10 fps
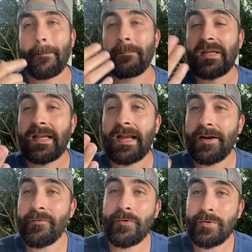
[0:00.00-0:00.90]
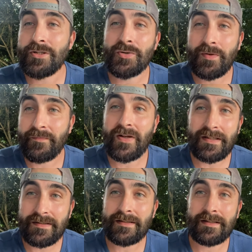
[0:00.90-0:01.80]
Be careful what you
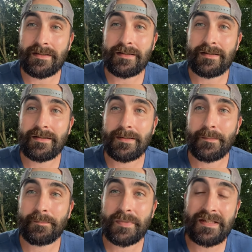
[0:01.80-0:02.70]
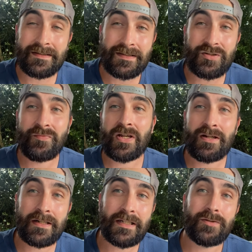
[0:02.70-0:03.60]
invest in, because it's
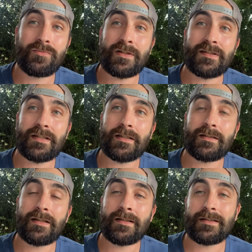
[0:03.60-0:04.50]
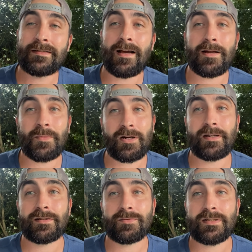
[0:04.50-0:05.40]
very risky and the stock market
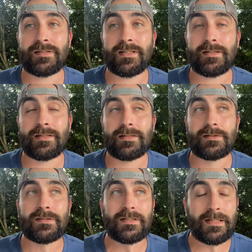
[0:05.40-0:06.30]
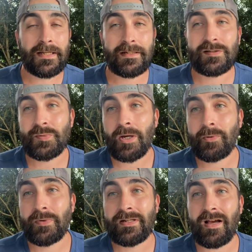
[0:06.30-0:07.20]
is risky and it's
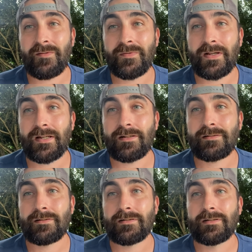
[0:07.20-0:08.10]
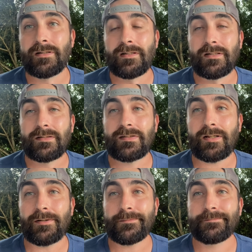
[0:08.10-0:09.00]
probably not fair.
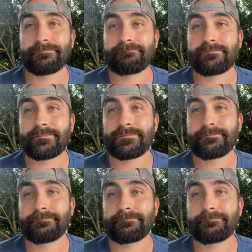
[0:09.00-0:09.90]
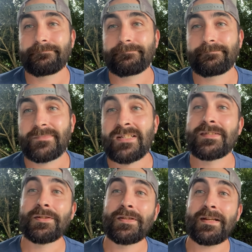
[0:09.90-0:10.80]
So
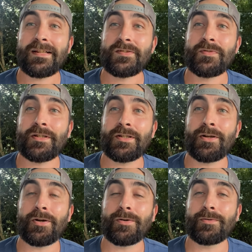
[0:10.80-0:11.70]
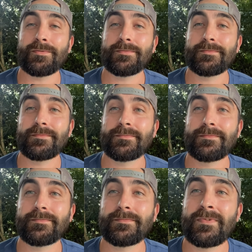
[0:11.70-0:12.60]
until the next video,
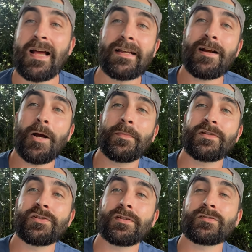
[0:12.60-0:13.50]
like, comment, share,